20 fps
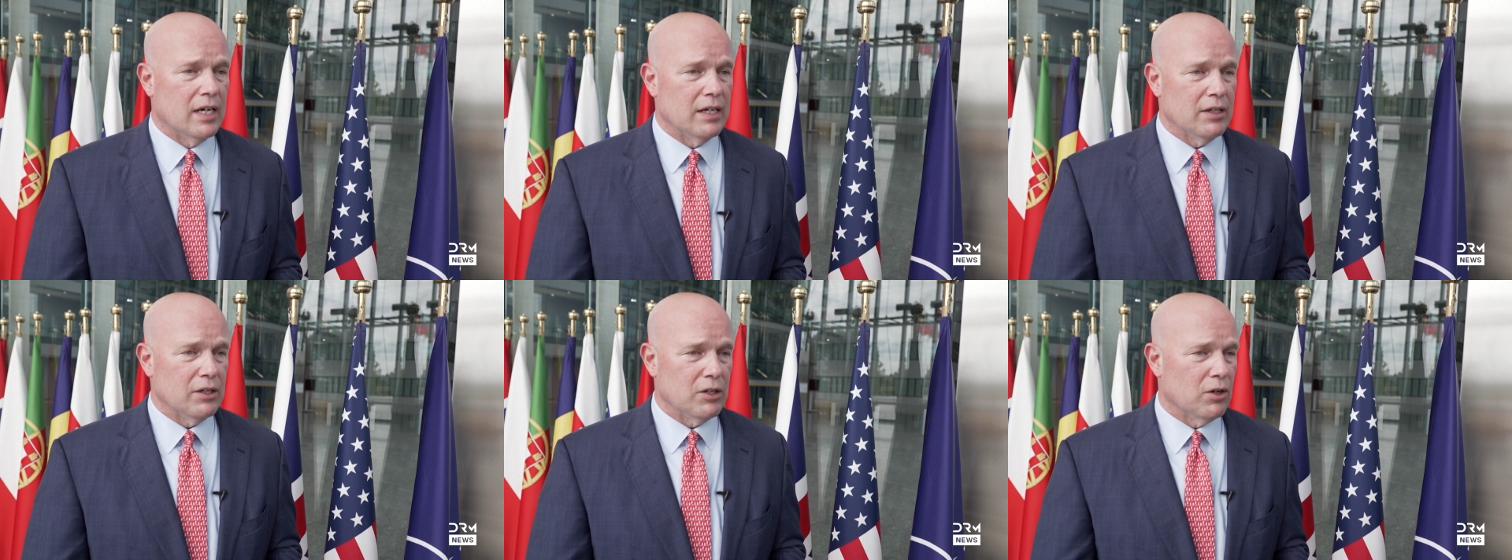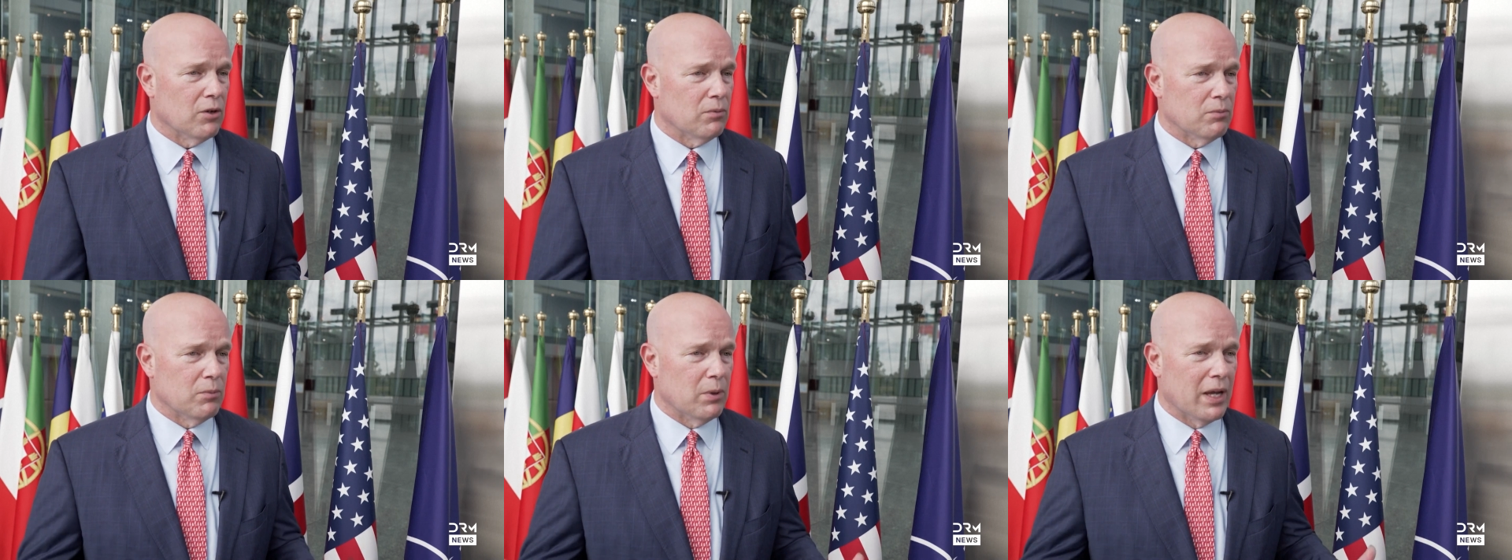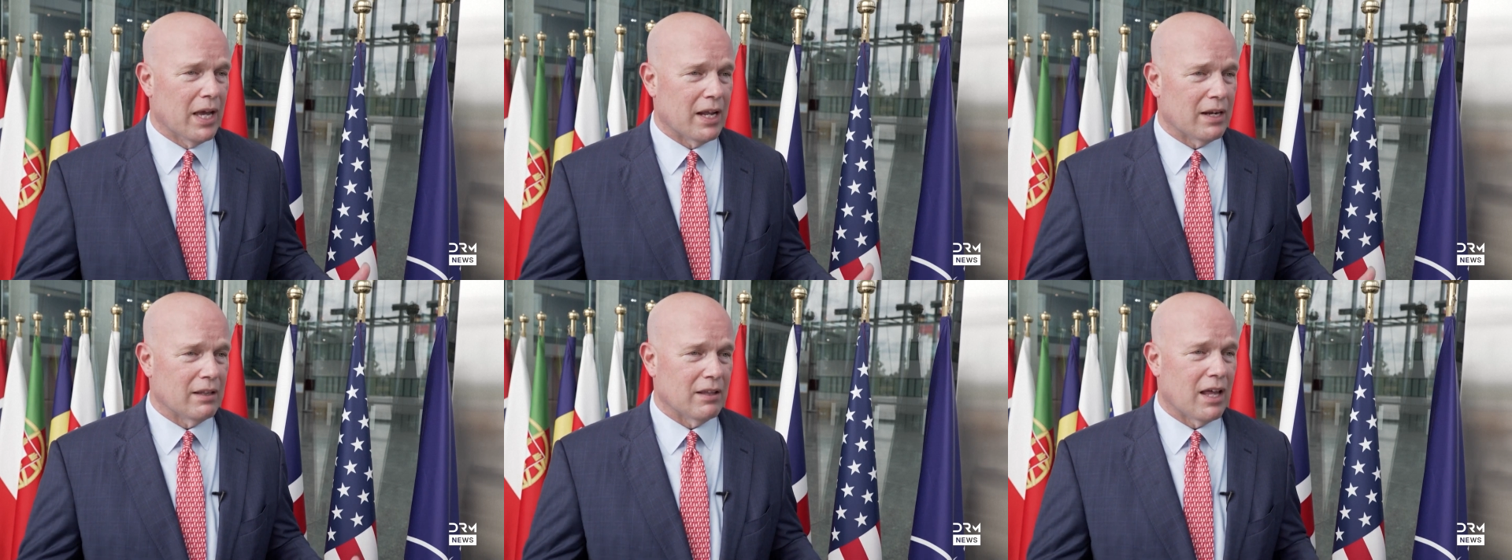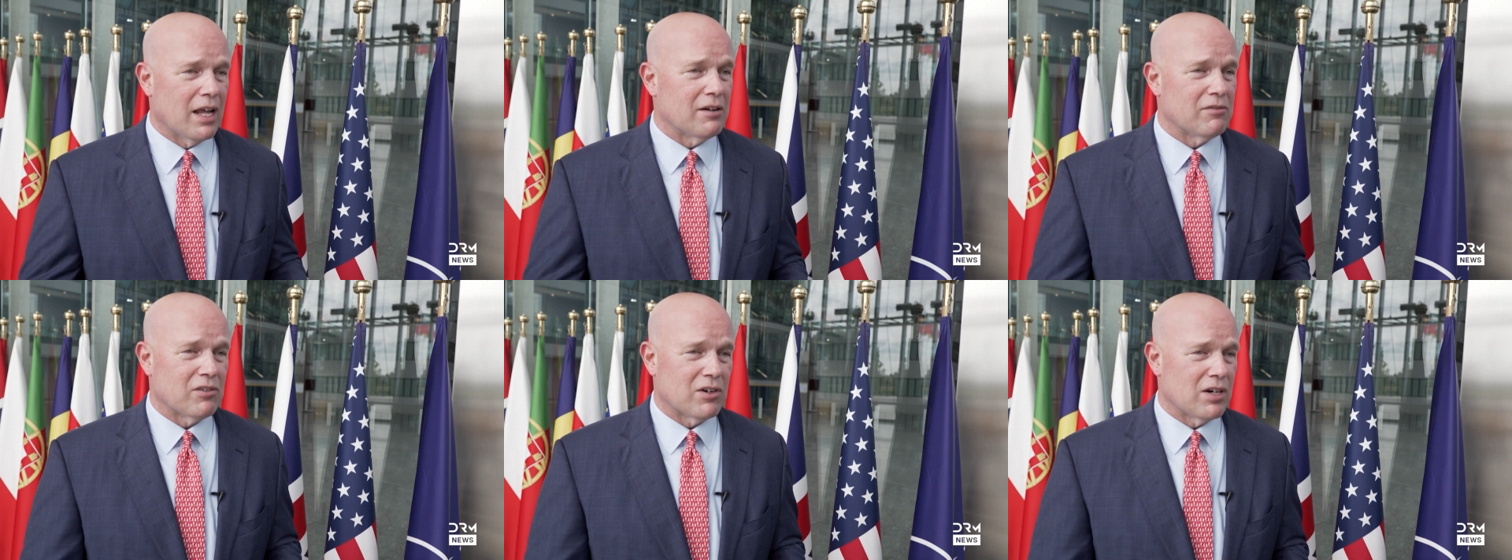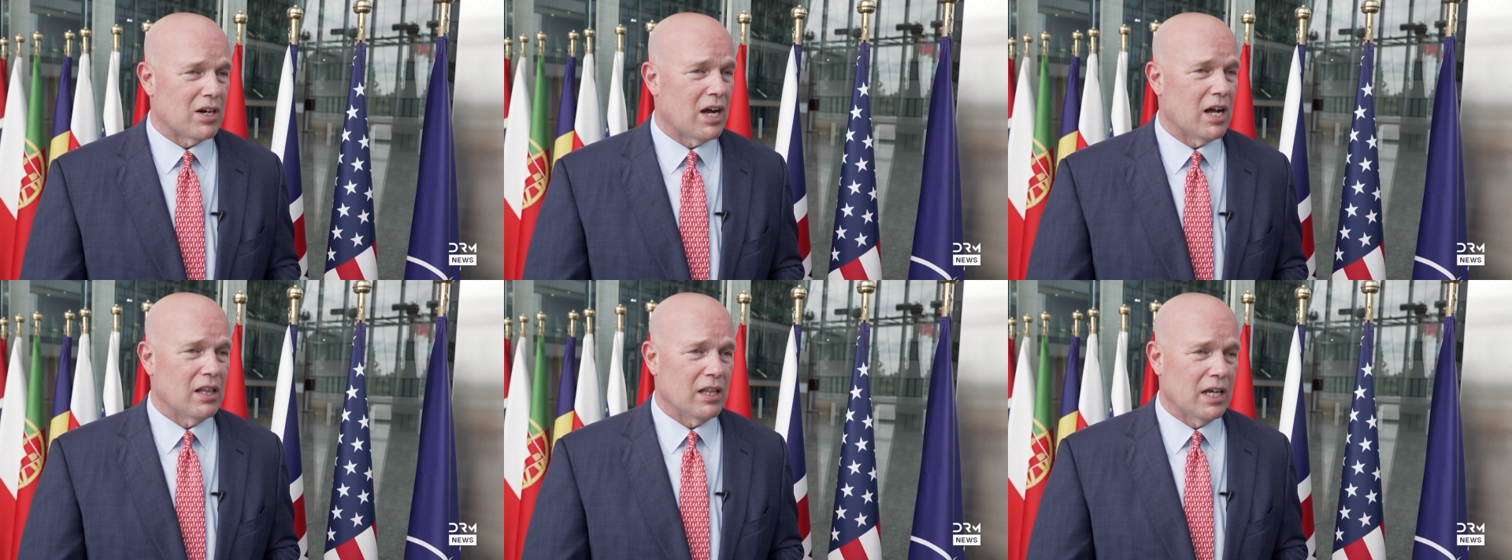you know, we had a lot of
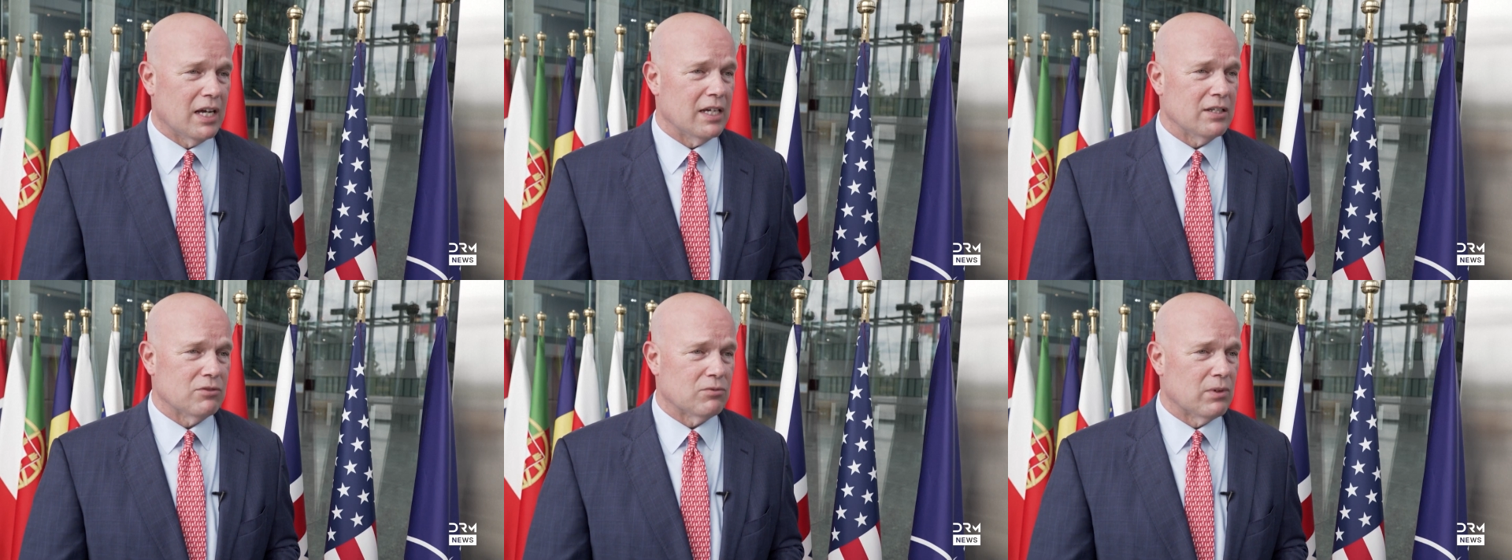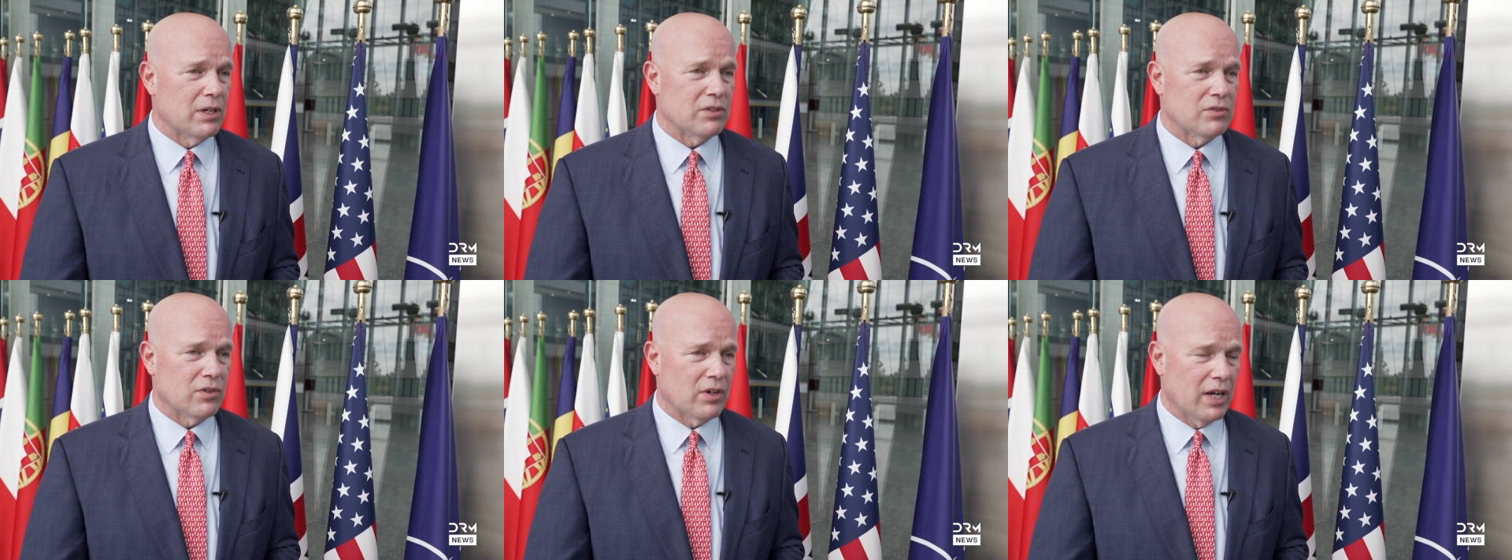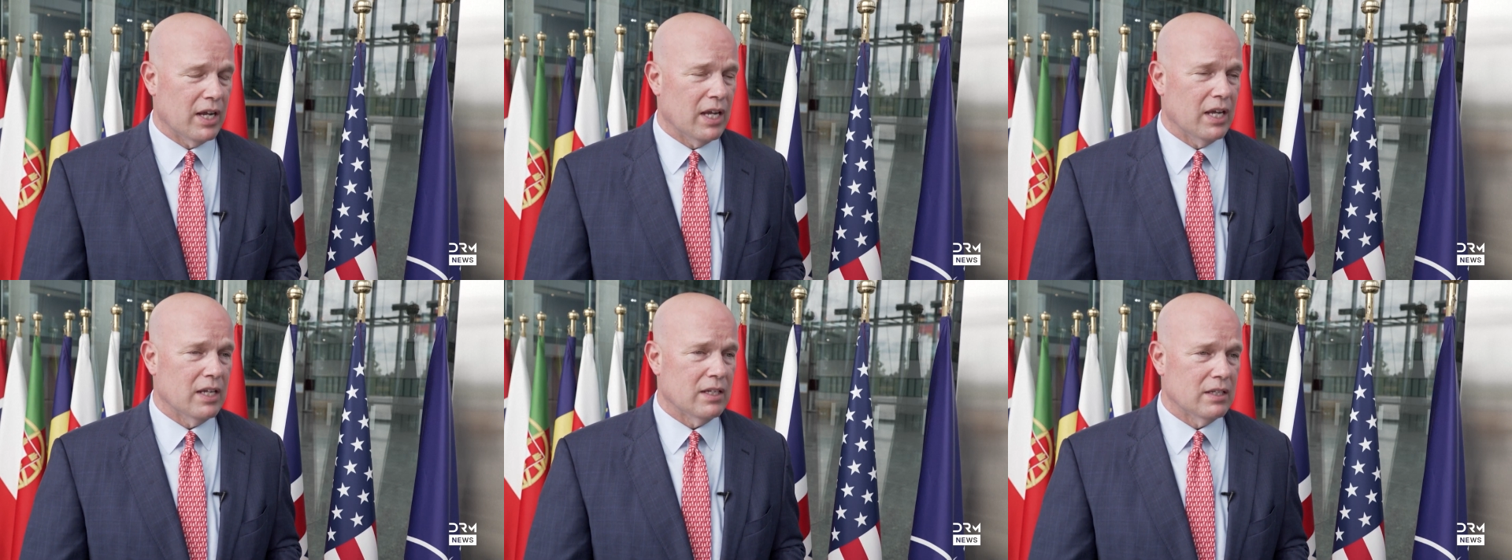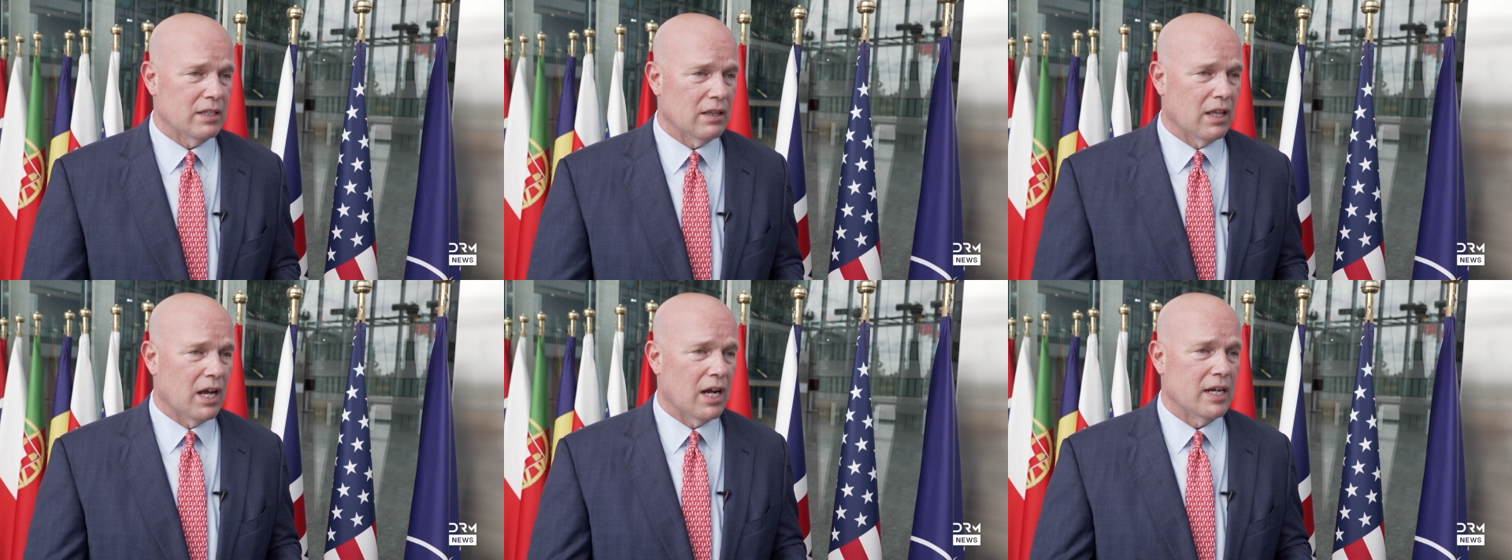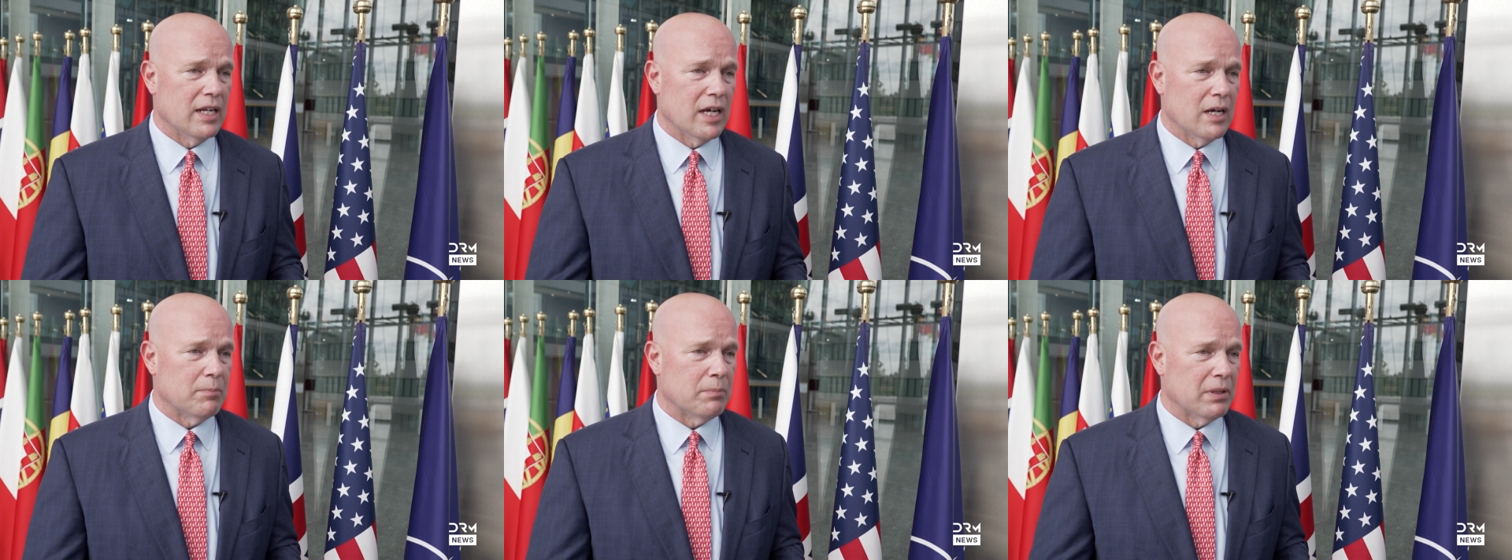our allies raise their hand and
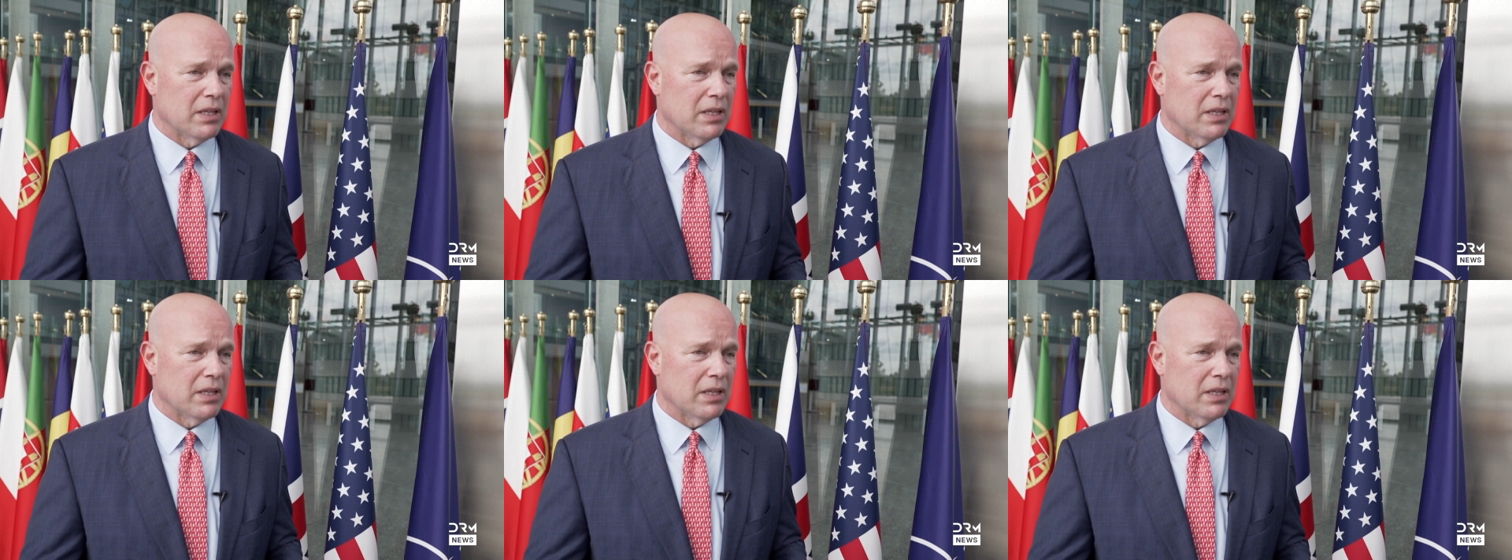line up.